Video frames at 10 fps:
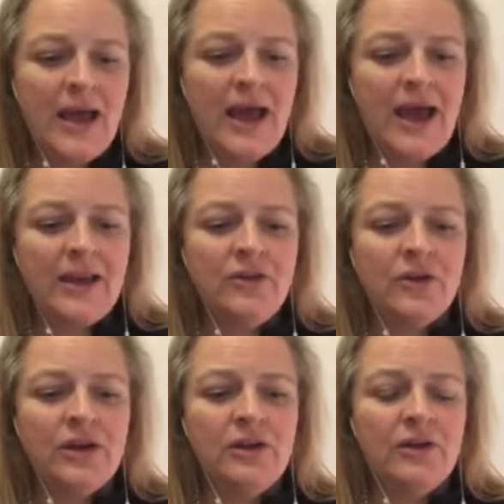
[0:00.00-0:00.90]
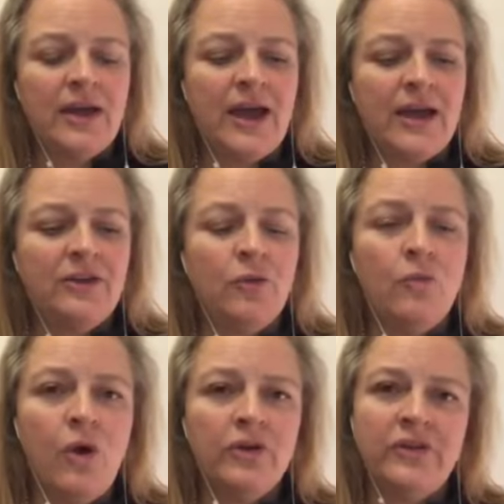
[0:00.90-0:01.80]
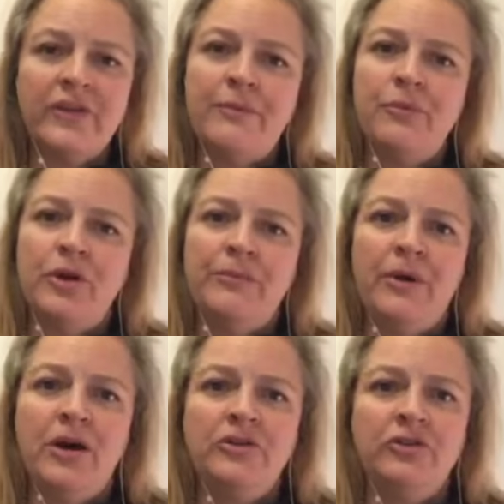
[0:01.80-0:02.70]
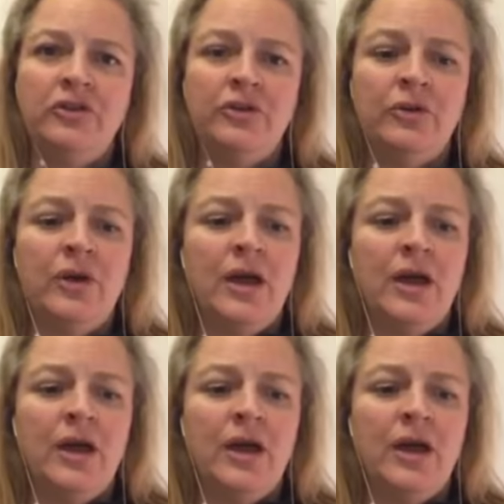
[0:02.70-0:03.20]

and you're going to look at, what does that body part do,